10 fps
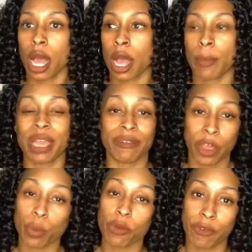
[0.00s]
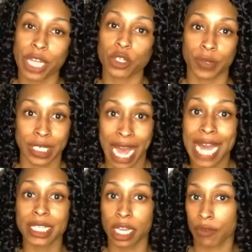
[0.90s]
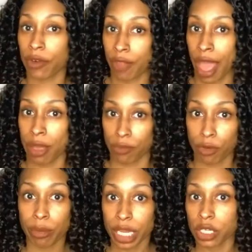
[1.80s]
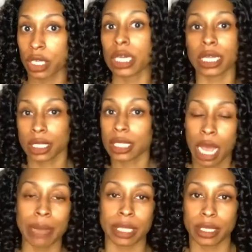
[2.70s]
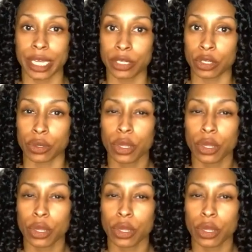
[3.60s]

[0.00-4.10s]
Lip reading: event professional is asking for that information at the time that they do.